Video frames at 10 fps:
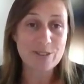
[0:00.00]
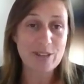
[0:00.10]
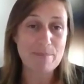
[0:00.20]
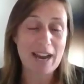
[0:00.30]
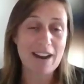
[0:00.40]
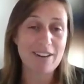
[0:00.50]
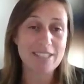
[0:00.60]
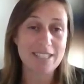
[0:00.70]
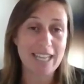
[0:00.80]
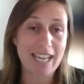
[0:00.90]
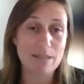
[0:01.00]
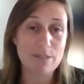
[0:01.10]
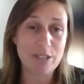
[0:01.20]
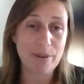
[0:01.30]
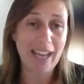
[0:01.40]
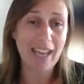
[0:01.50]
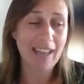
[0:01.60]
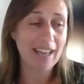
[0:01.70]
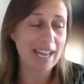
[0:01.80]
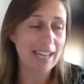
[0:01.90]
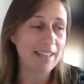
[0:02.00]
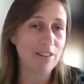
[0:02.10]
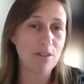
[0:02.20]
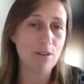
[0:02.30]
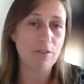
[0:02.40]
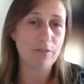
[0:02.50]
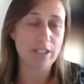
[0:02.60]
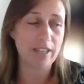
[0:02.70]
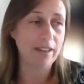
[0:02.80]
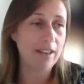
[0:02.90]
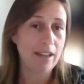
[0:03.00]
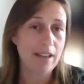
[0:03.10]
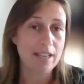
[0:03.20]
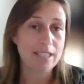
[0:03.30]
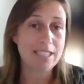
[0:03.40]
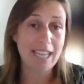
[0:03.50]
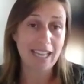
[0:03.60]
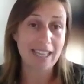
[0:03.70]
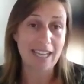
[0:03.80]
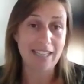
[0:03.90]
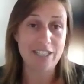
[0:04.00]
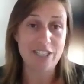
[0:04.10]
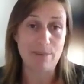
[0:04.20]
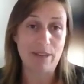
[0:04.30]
or their parents are seeing them doing it and they're not often seeing that in the gym.